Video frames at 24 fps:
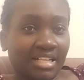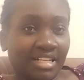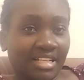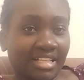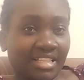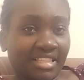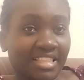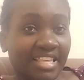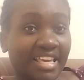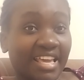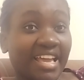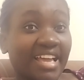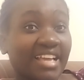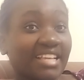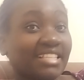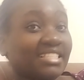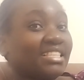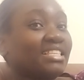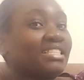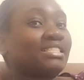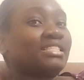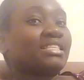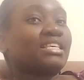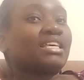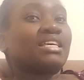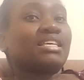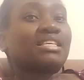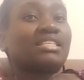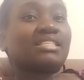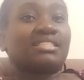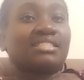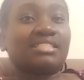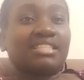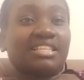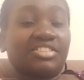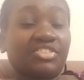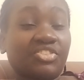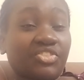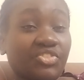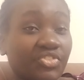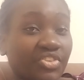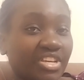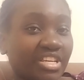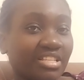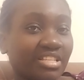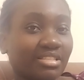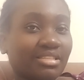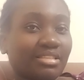the ISSS, the
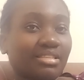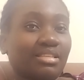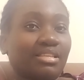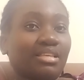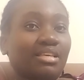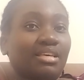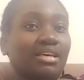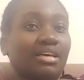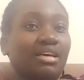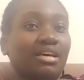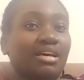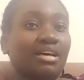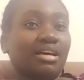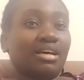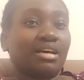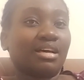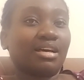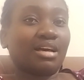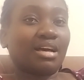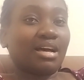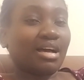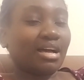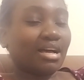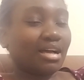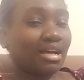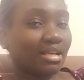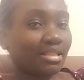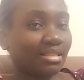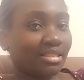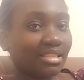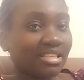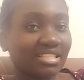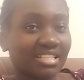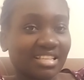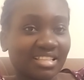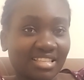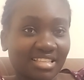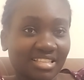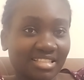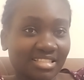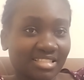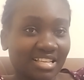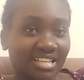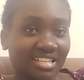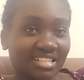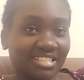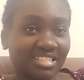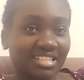trees, these are things
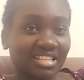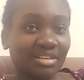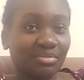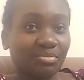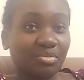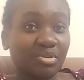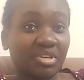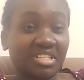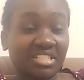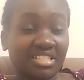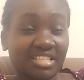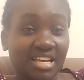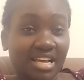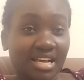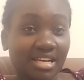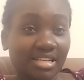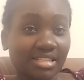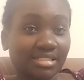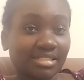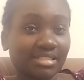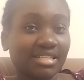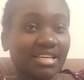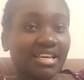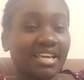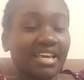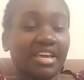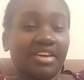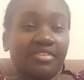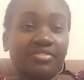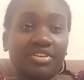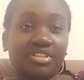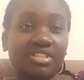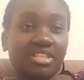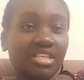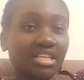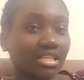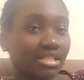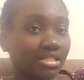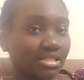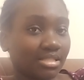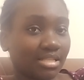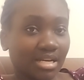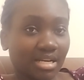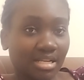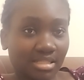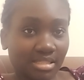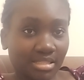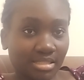that are still being done. Everything is
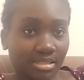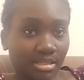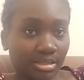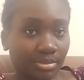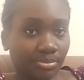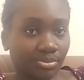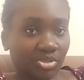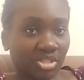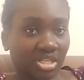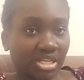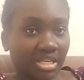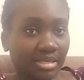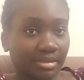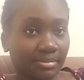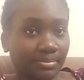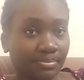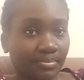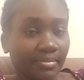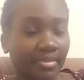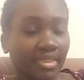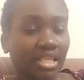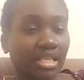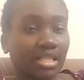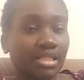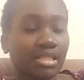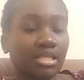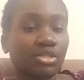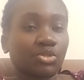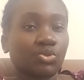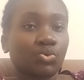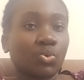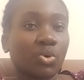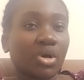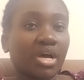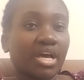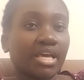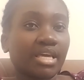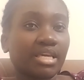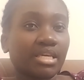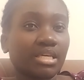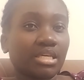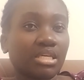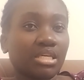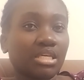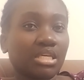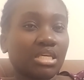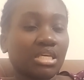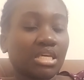done at the same time. That's
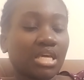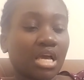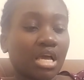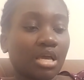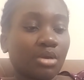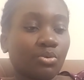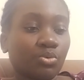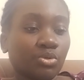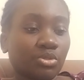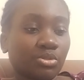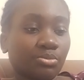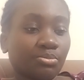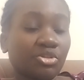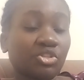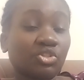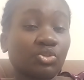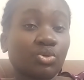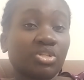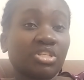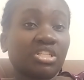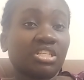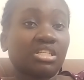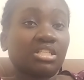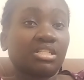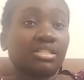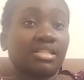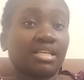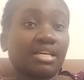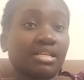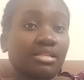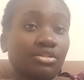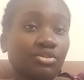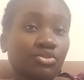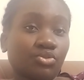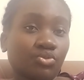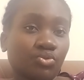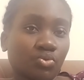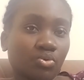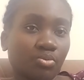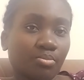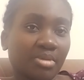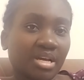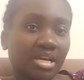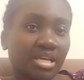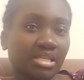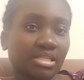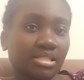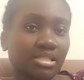why I was mentioning that
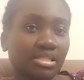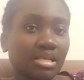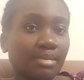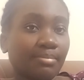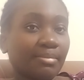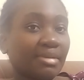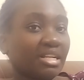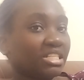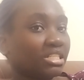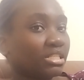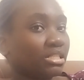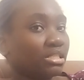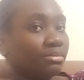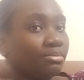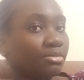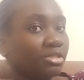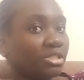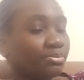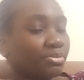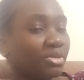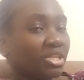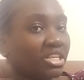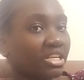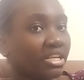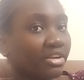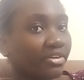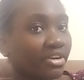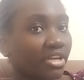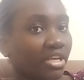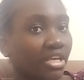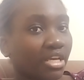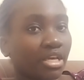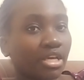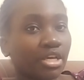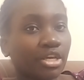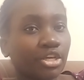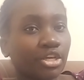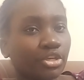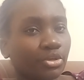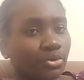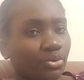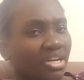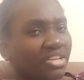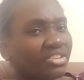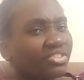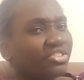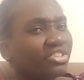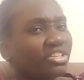trauma is a multidisciplinary. You
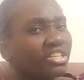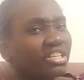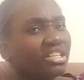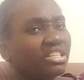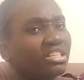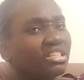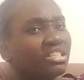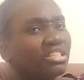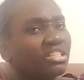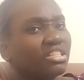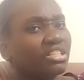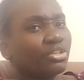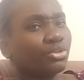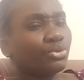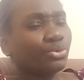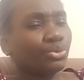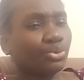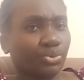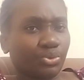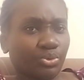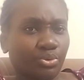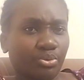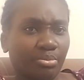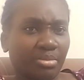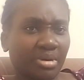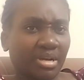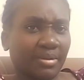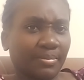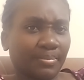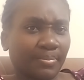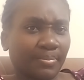can't really do trauma.